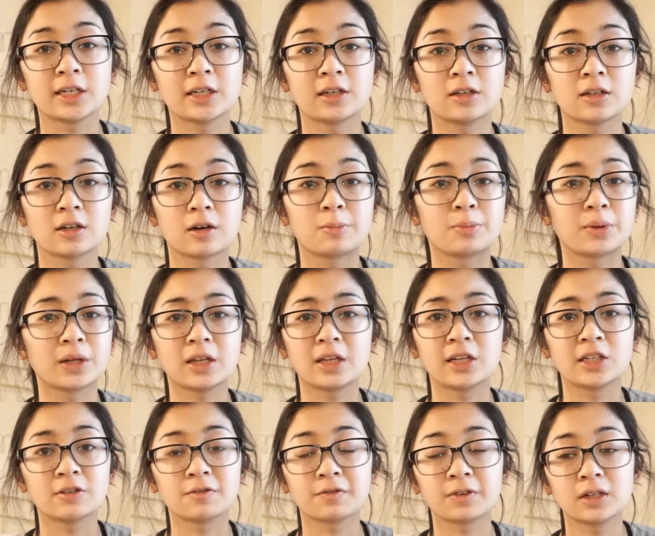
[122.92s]
it completely
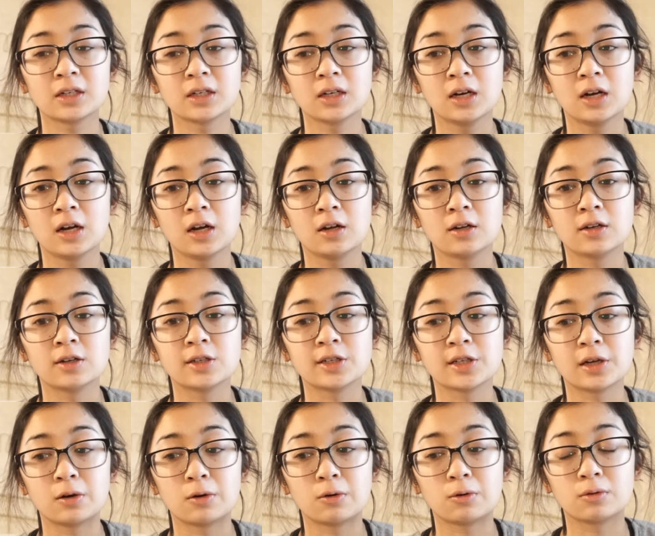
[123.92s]
different.
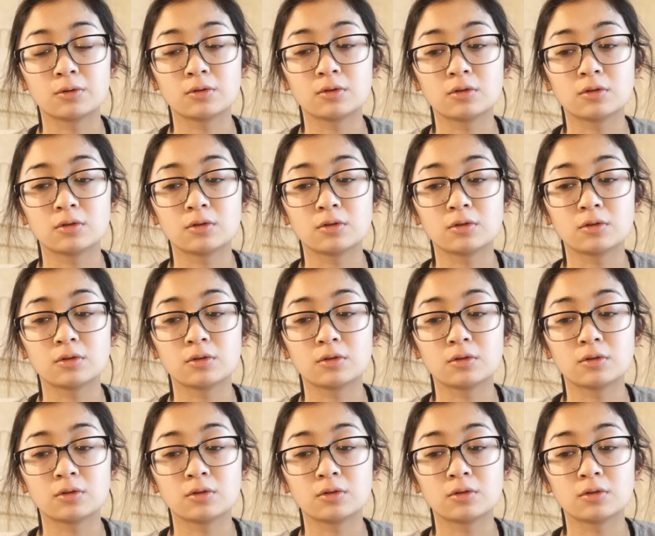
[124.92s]
So